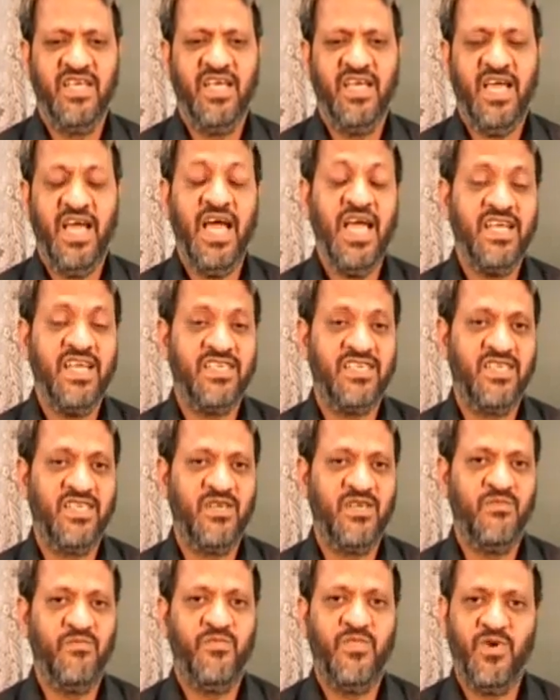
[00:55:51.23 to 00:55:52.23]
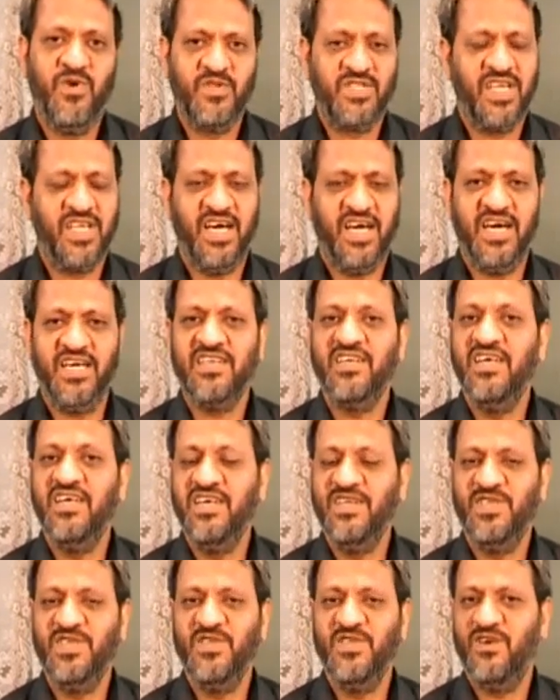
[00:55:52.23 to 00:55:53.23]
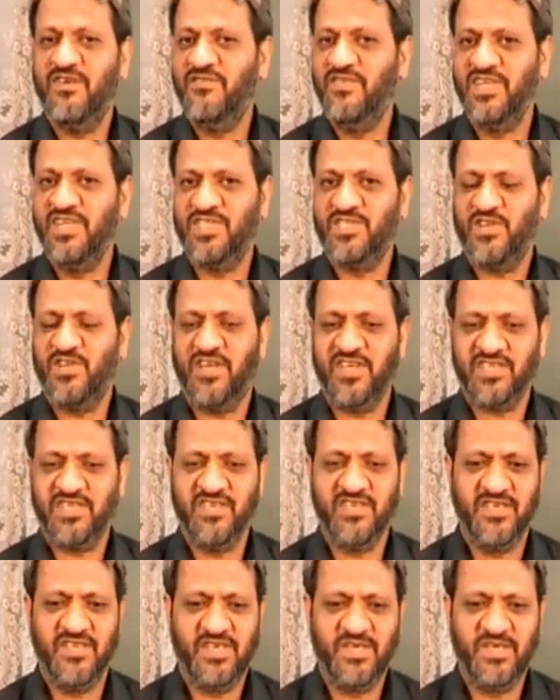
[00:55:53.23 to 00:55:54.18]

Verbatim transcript: and both are guilty of distortion